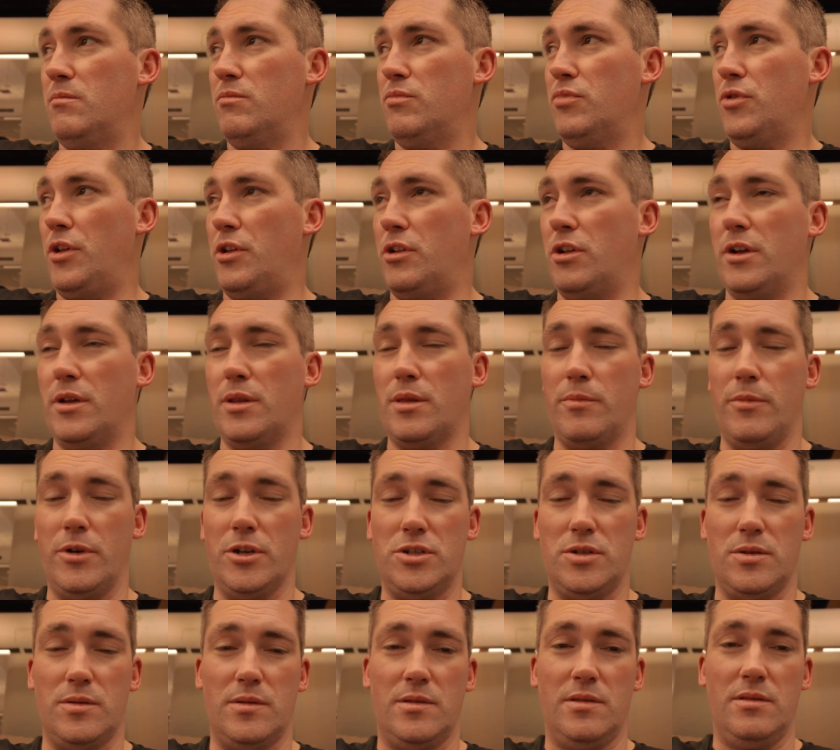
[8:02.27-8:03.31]
Probably not as
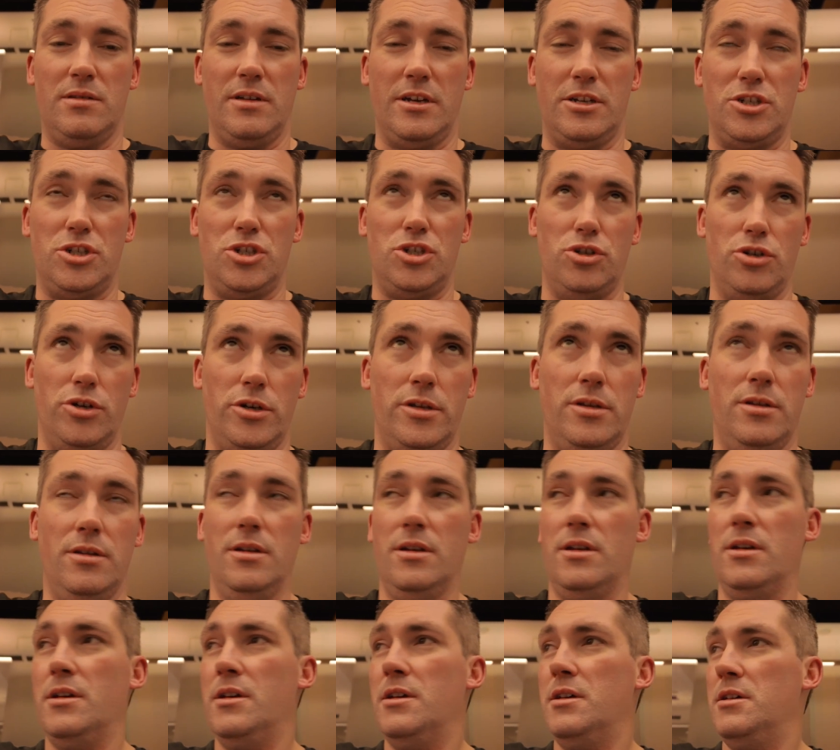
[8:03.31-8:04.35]
much as I should.
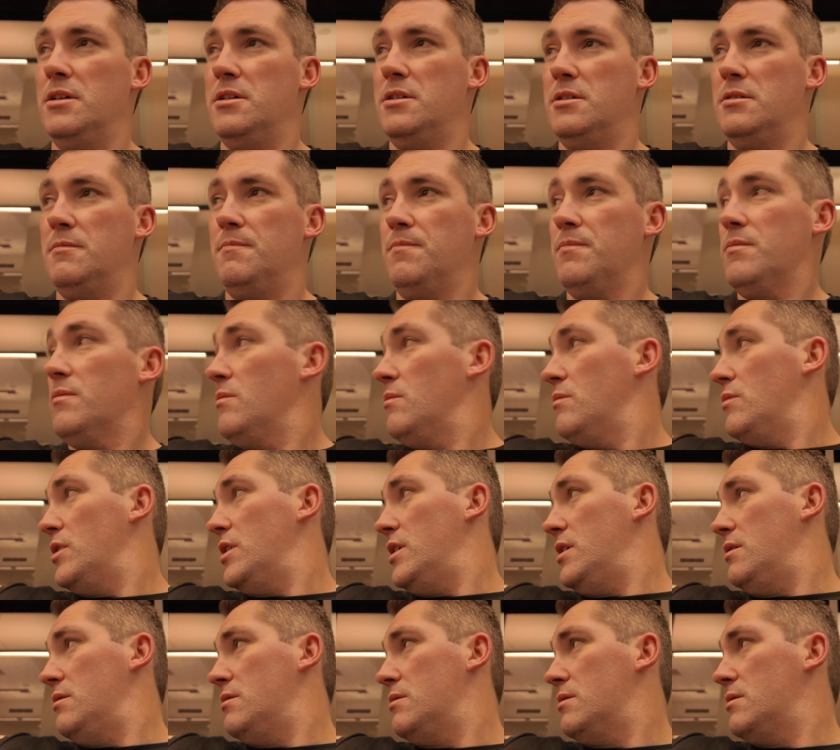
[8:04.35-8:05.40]
But
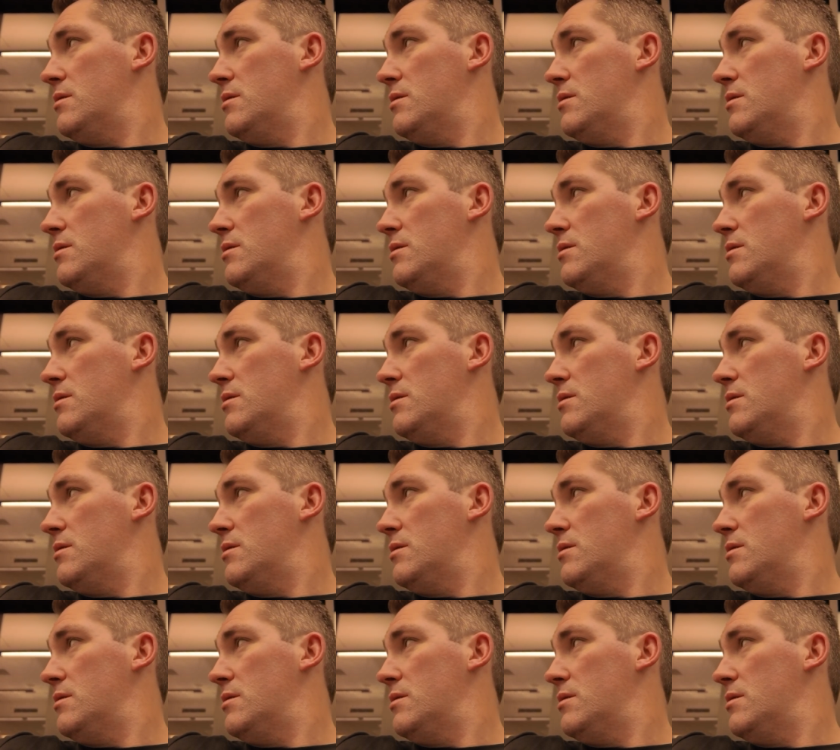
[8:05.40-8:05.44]
yeah.